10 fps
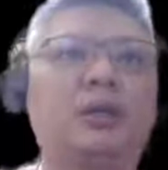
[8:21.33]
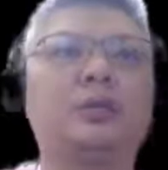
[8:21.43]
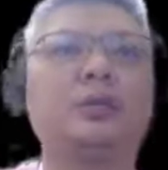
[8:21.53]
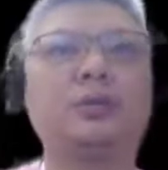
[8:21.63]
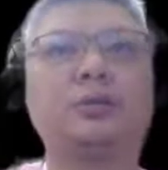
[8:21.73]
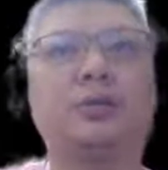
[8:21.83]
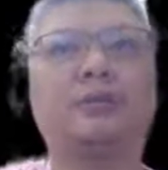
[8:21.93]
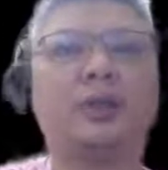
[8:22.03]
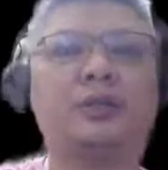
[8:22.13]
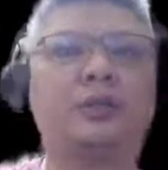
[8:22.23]
he chose to
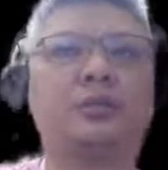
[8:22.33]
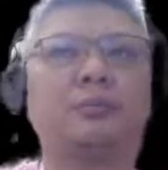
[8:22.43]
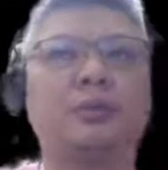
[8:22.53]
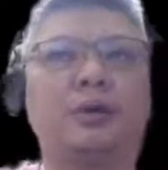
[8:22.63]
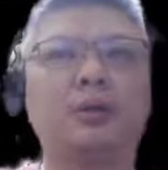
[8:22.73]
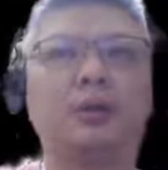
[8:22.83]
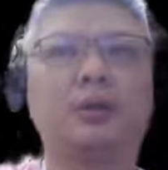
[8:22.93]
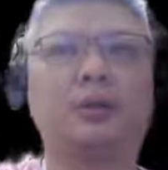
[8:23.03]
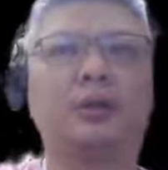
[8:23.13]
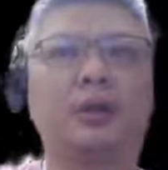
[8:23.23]
advance his pawn
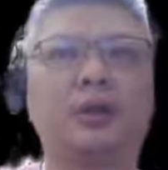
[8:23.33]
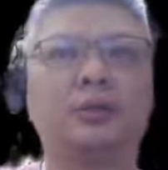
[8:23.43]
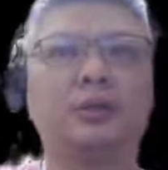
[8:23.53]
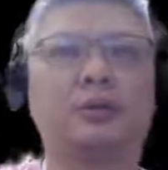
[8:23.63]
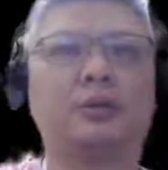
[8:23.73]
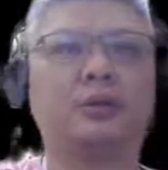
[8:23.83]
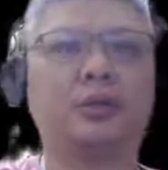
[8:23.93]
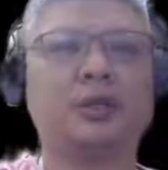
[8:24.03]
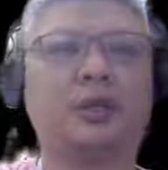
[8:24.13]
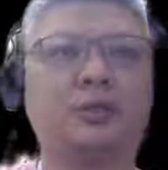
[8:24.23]
as he
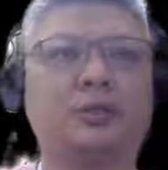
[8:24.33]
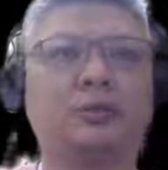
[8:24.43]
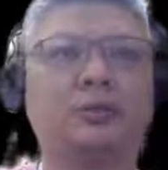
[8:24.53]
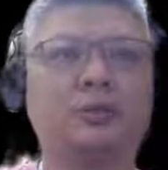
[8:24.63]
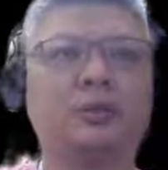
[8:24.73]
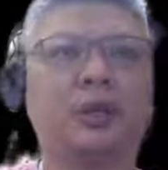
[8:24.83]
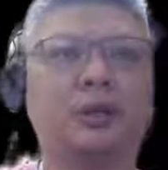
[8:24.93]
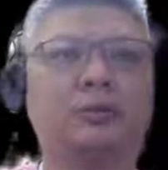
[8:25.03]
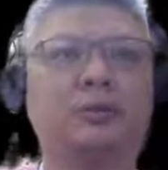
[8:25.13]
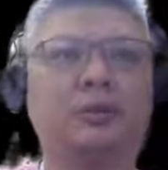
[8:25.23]
decided to go
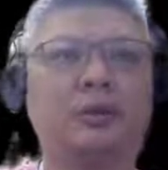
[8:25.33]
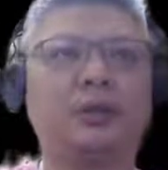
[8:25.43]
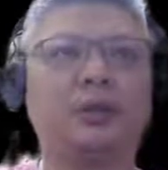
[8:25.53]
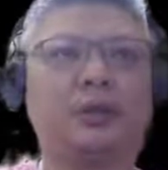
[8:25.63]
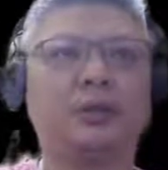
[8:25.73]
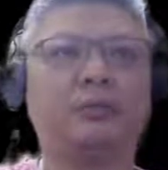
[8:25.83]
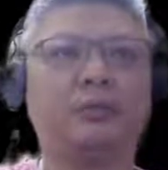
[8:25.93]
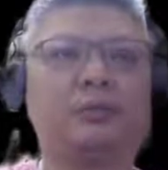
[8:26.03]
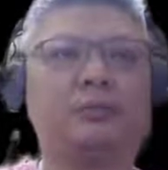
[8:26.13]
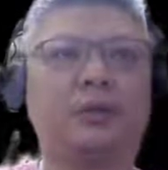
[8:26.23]
down,
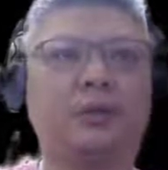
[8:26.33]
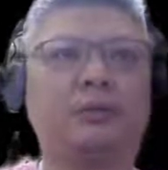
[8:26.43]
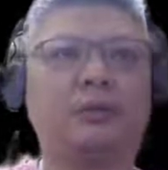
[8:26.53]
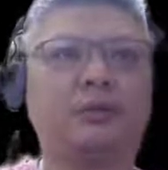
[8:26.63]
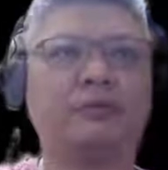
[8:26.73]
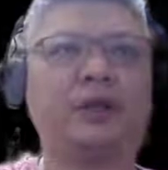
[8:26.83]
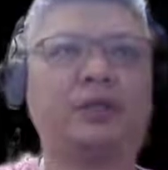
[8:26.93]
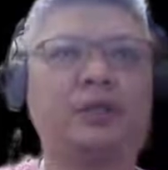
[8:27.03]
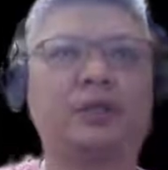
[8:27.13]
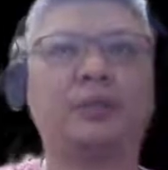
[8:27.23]
if need be, go down
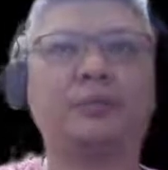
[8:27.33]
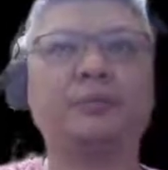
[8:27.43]
fighting.